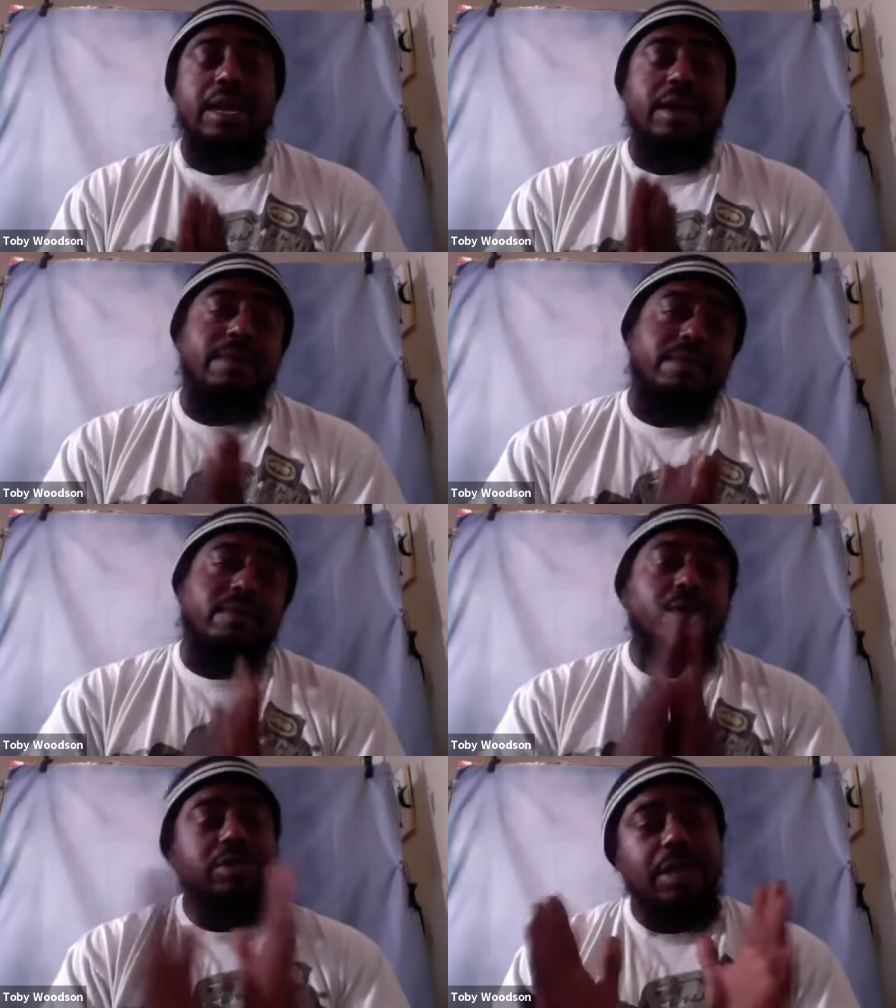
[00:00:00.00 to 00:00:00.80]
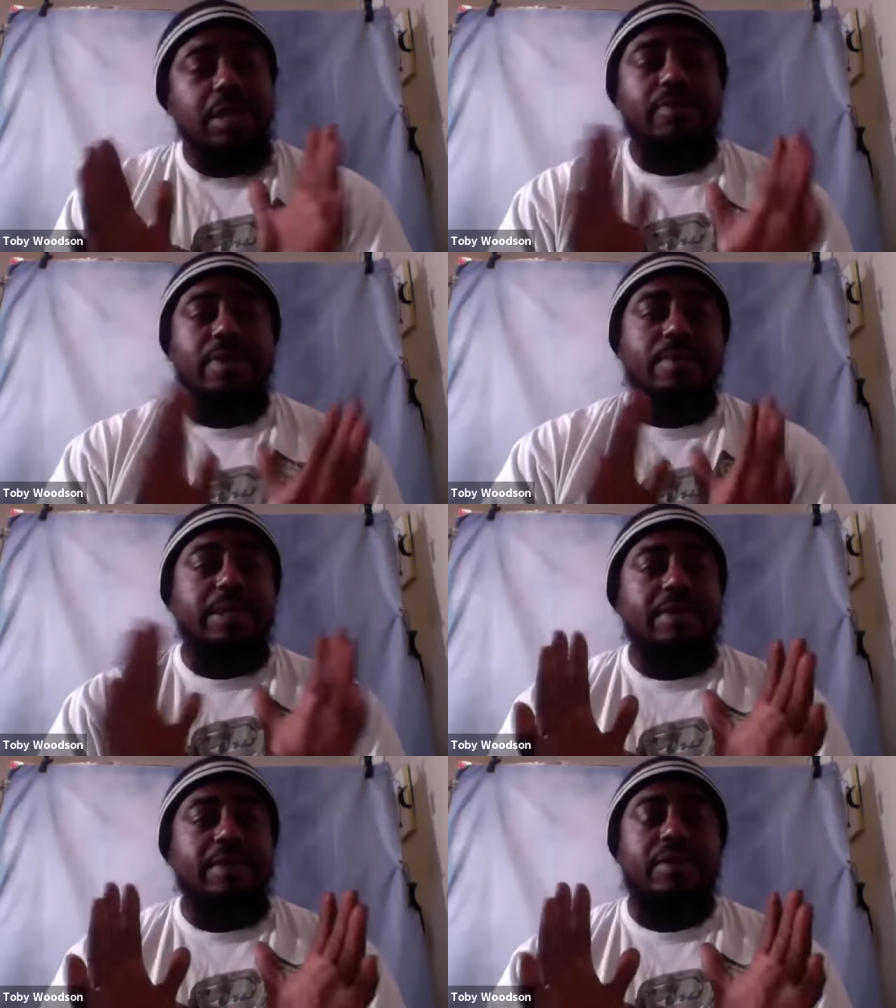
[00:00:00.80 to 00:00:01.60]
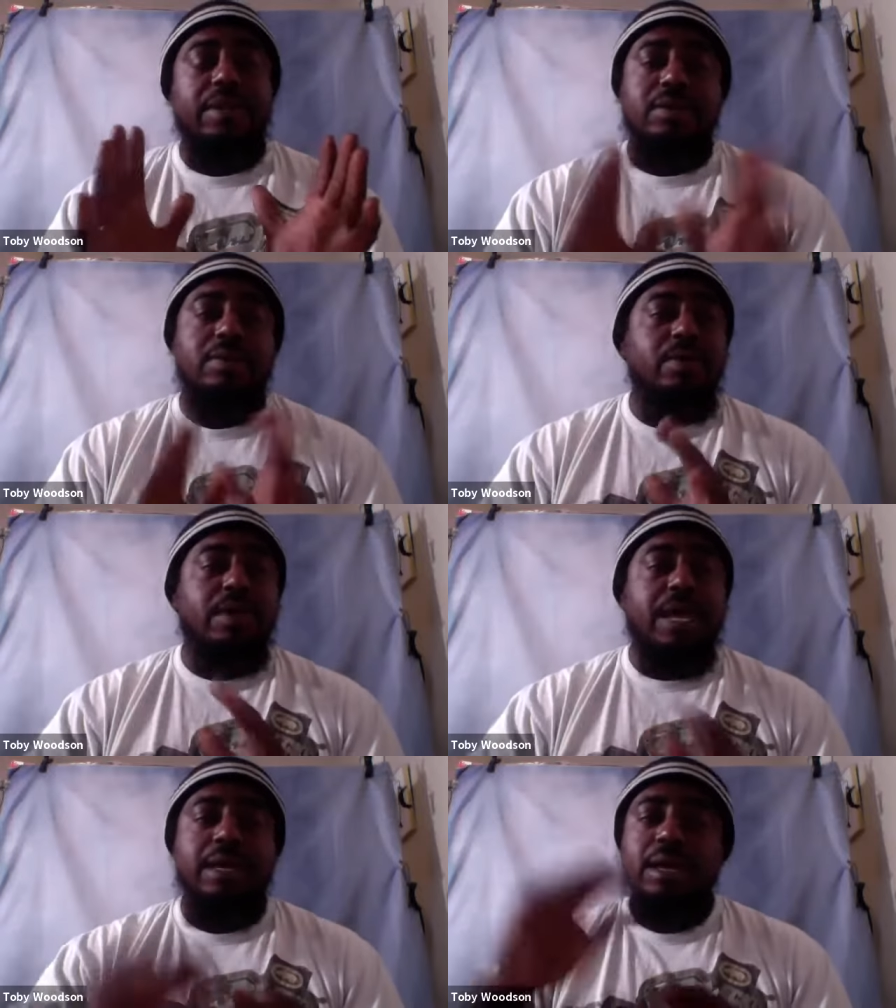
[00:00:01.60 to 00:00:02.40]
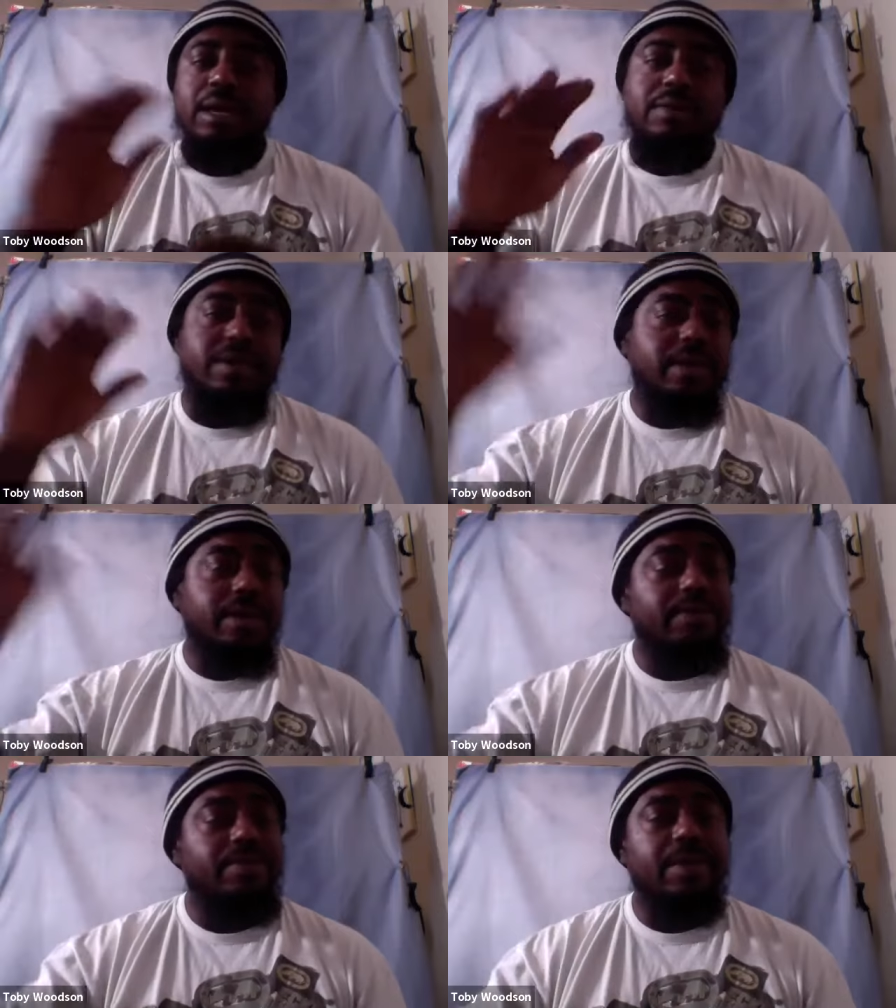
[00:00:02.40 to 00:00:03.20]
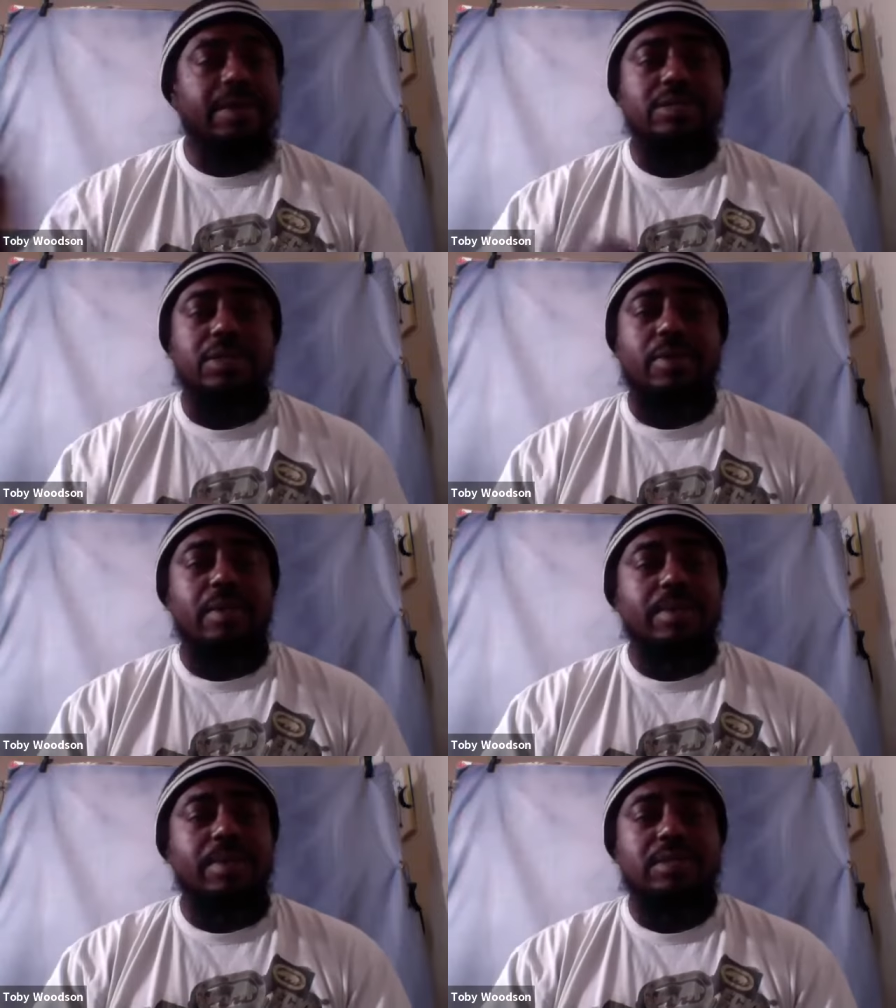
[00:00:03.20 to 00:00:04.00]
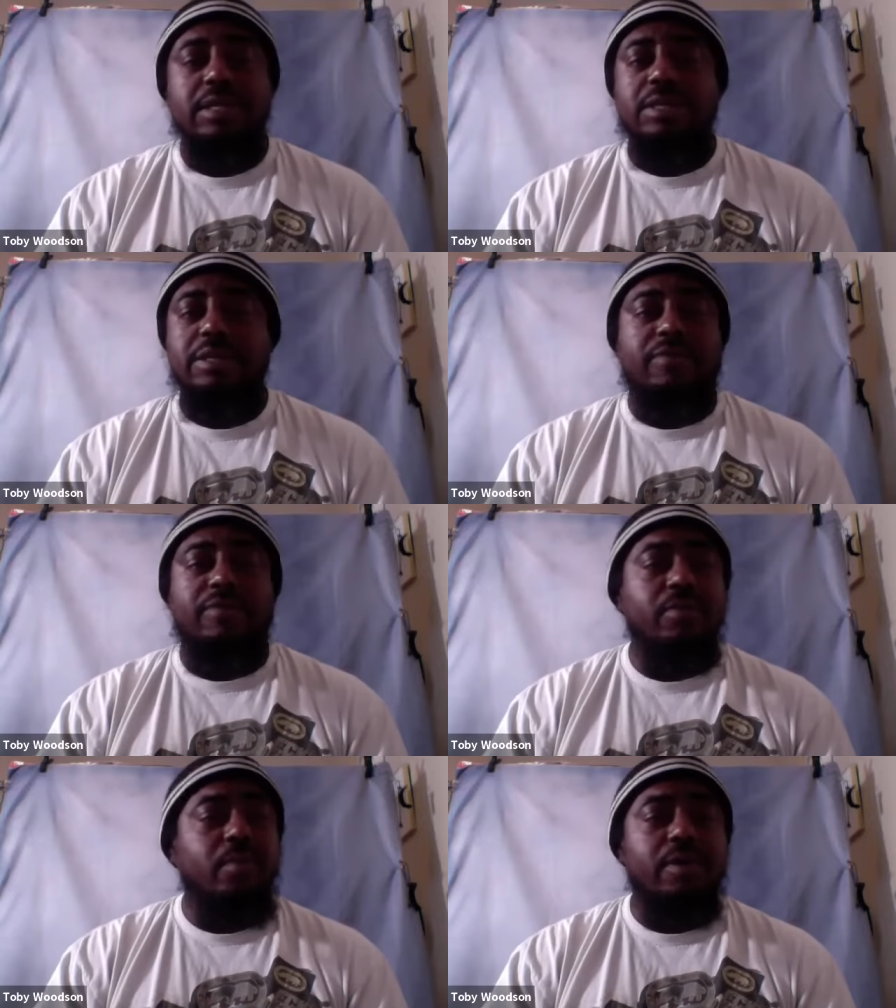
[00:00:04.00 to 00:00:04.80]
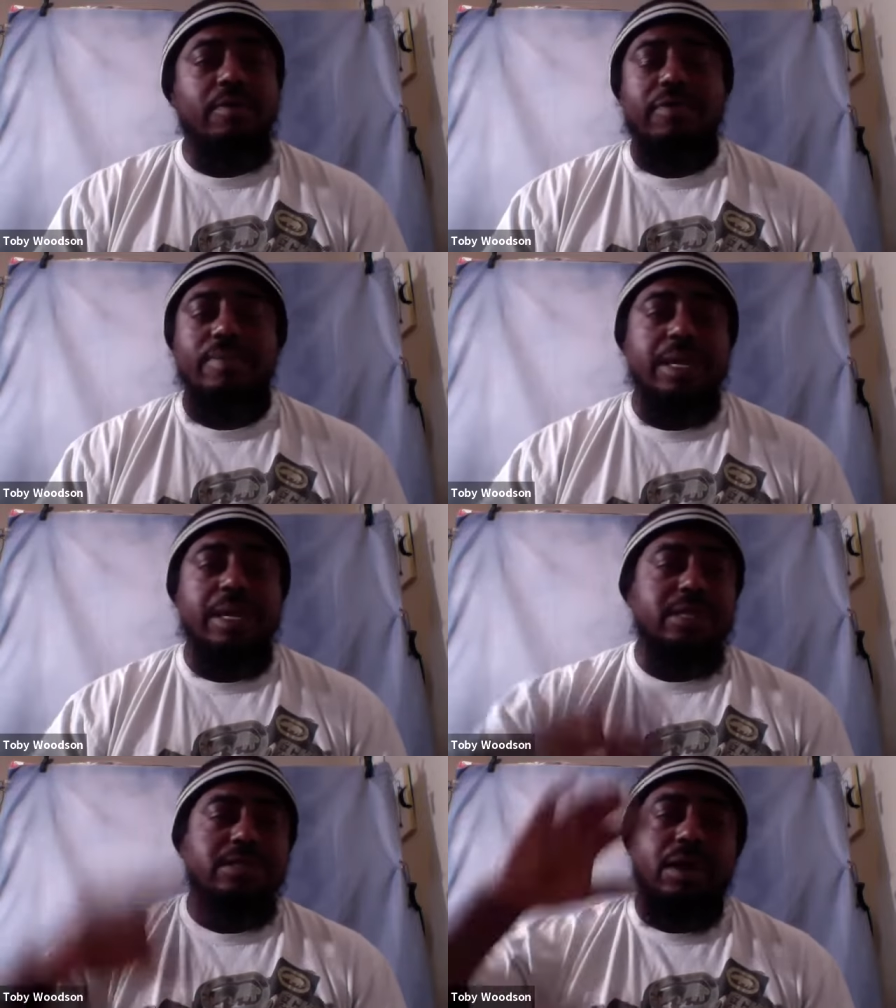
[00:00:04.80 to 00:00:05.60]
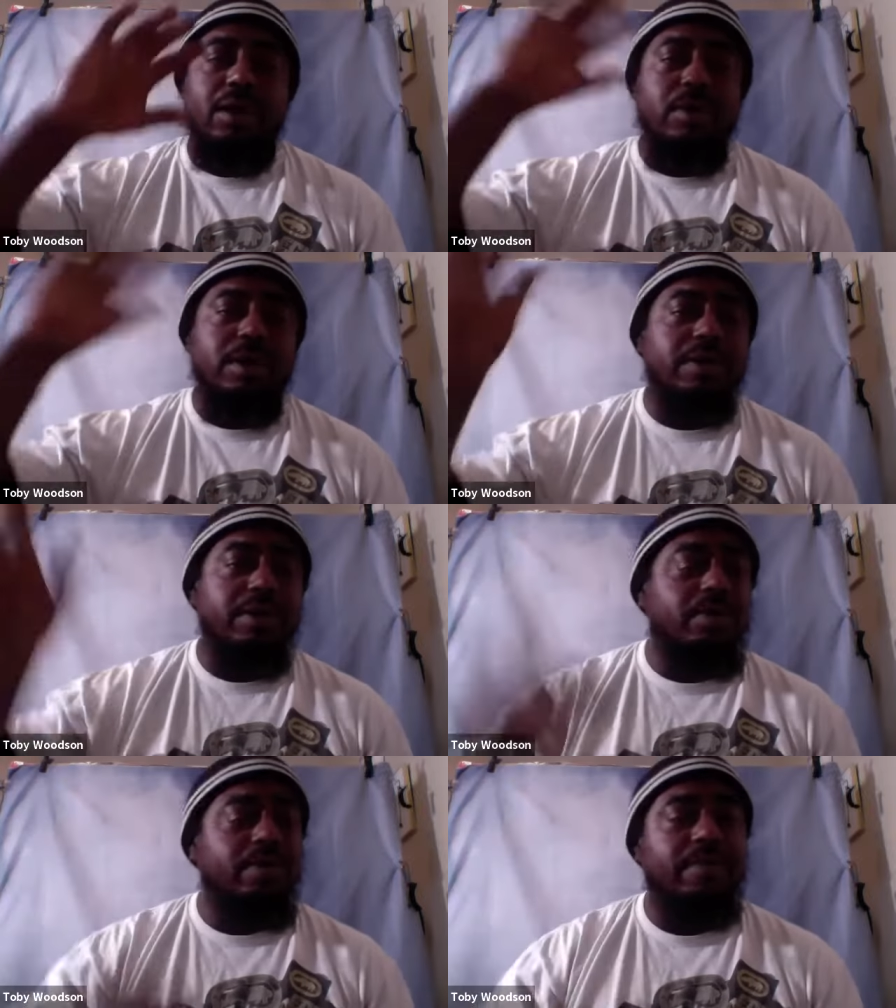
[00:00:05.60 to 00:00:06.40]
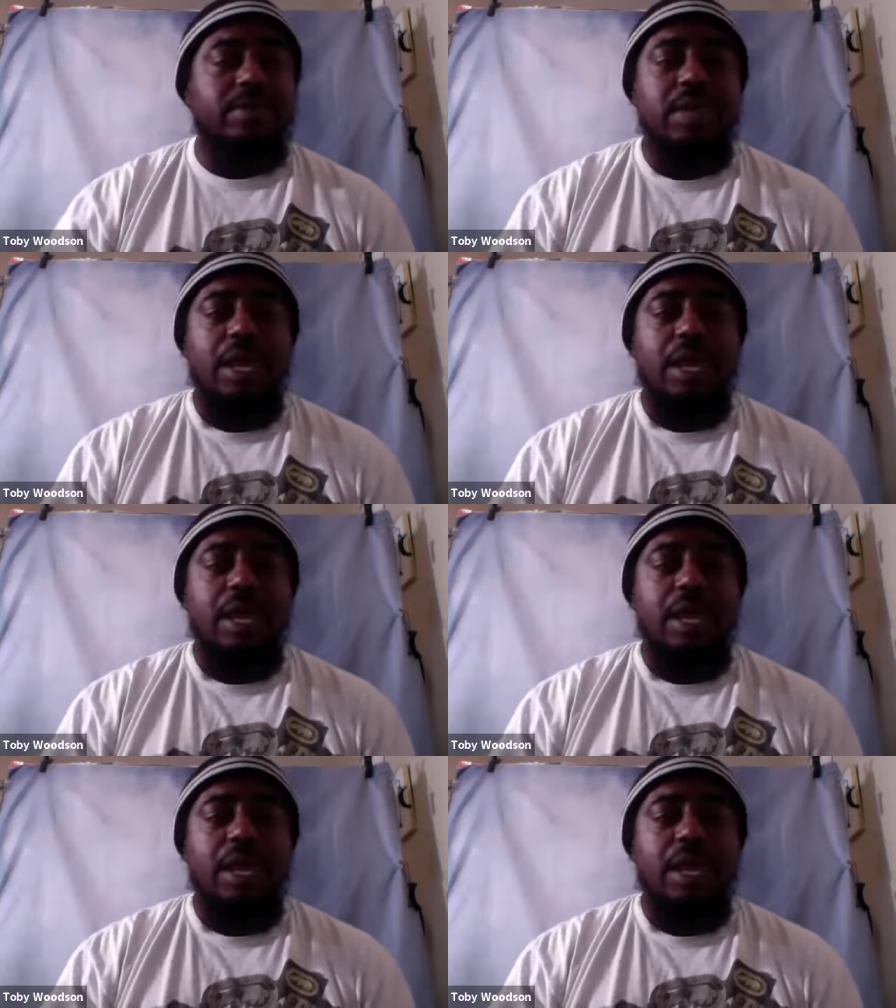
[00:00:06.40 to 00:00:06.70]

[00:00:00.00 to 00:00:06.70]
uh, of course, some of them are different. You know, like the the Instagram is is a different world for me. It's a whole other universe,